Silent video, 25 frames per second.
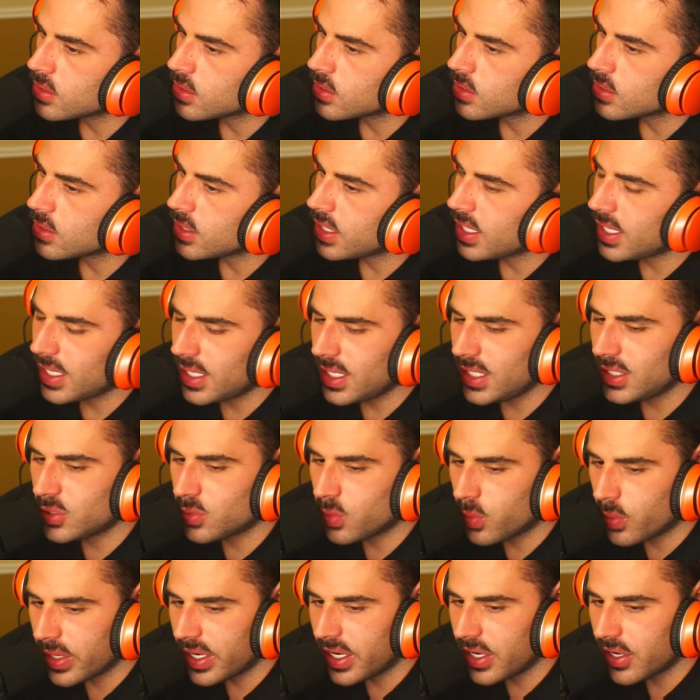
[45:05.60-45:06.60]
And it is
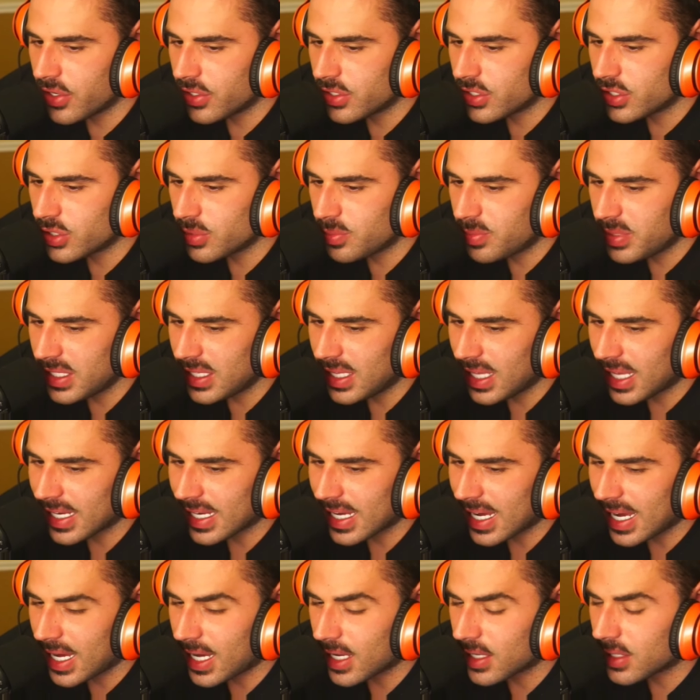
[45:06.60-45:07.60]
weird to be like
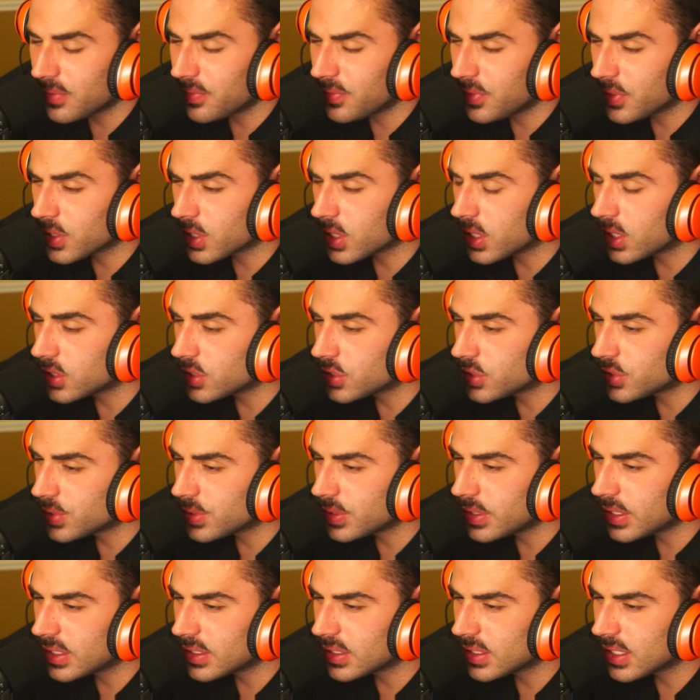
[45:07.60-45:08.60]
out of your
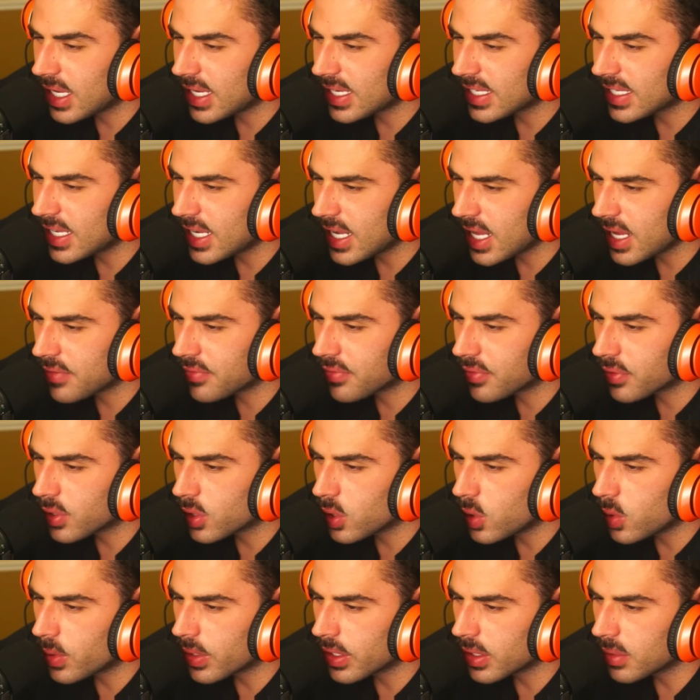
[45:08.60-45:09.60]
country and like never
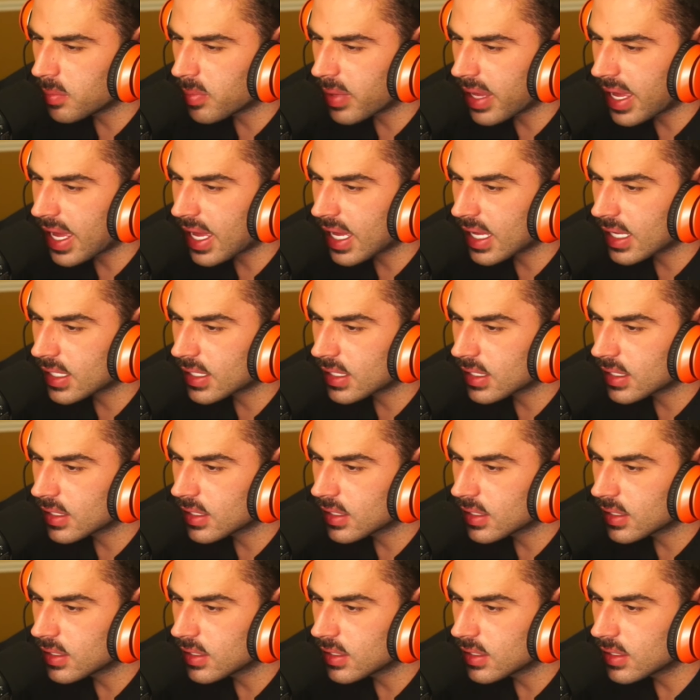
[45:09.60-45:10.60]
going back.
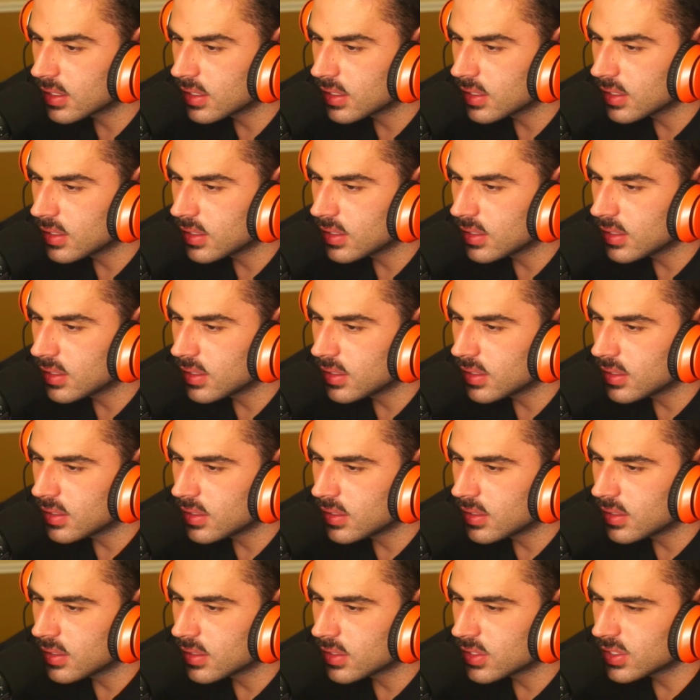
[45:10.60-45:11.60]

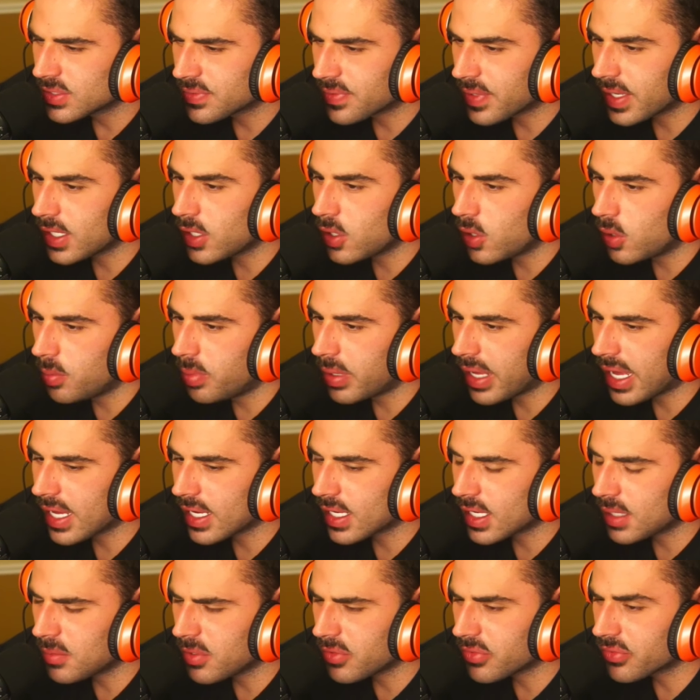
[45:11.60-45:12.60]
Because if I go
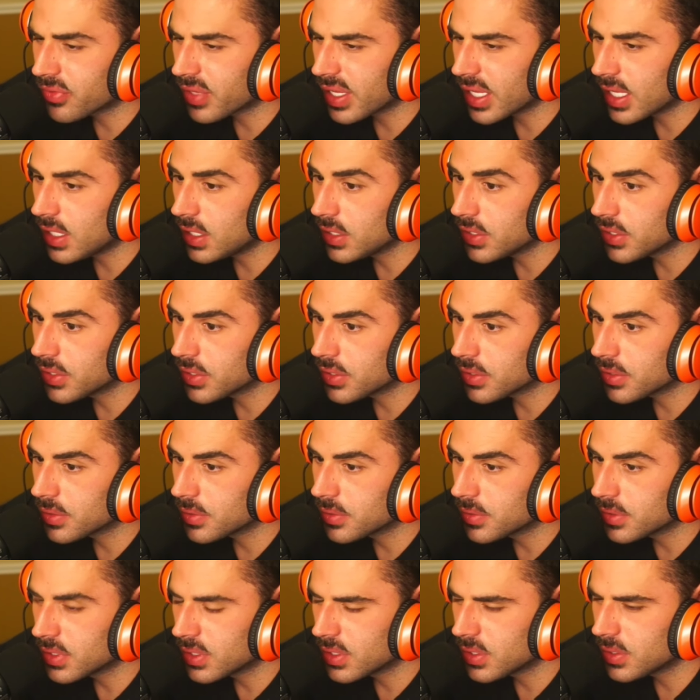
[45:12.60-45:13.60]
back, I'm a failure,
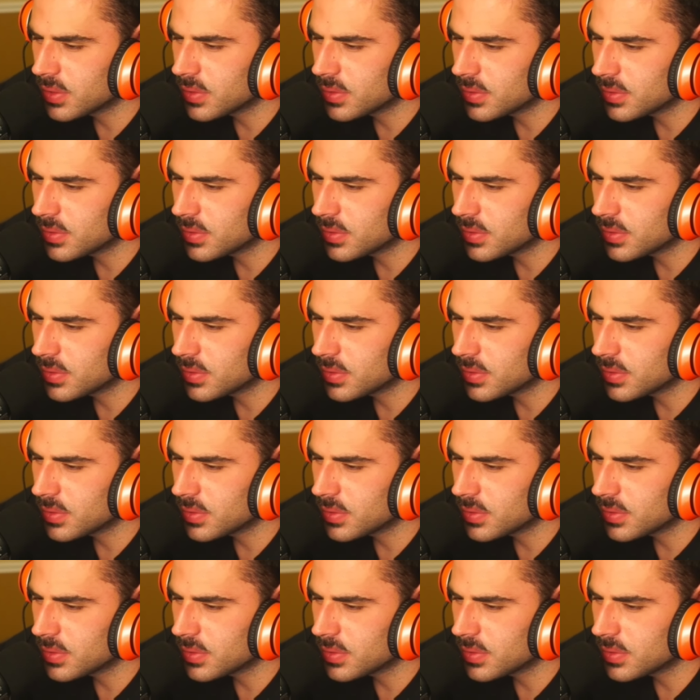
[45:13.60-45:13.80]
you know?